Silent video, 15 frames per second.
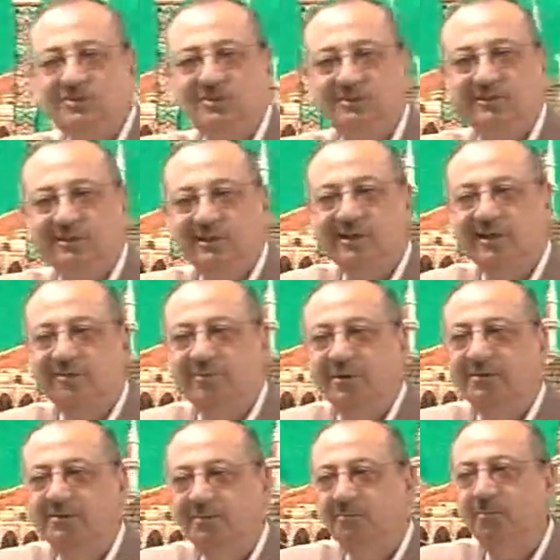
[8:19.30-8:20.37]
a little
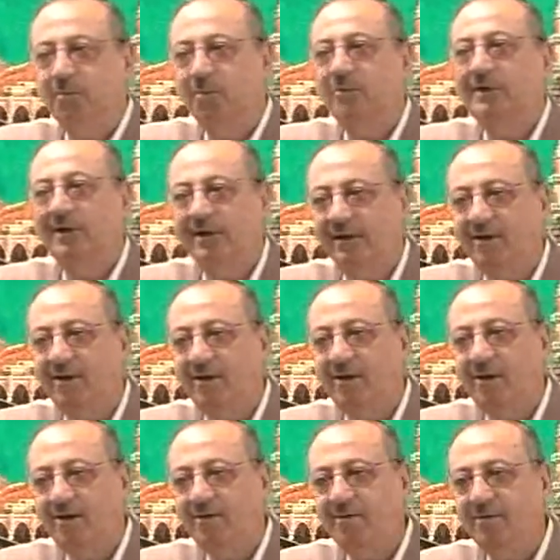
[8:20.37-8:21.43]
bit more clearer
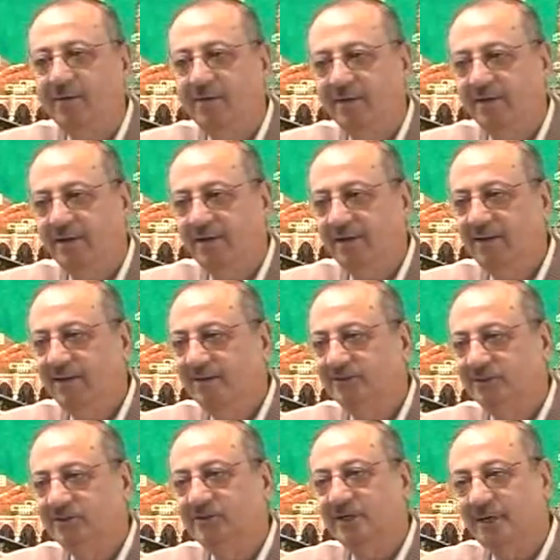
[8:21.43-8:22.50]
now?
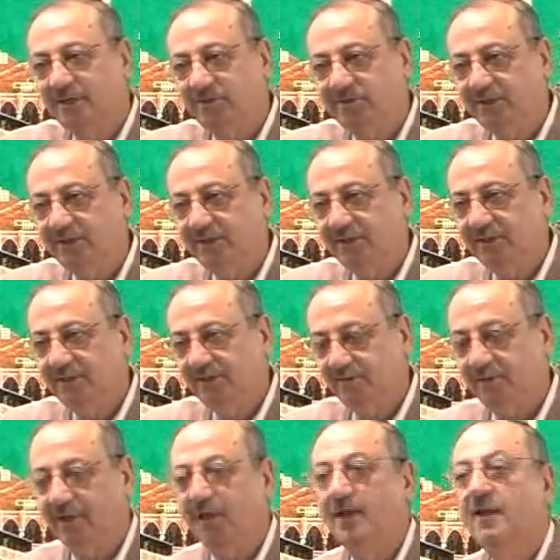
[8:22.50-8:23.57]
Sister Nasri?
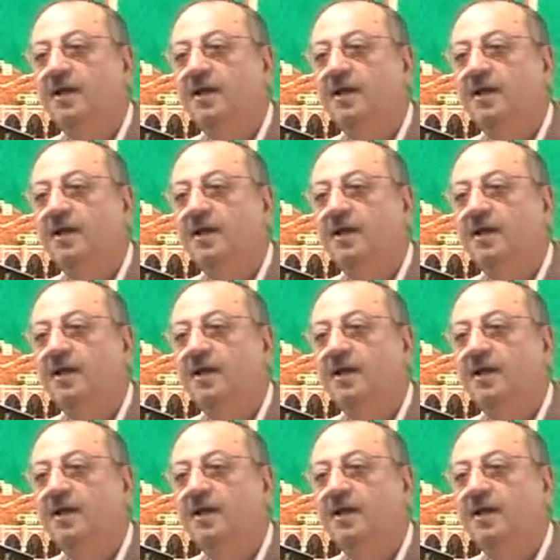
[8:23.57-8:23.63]
Okay.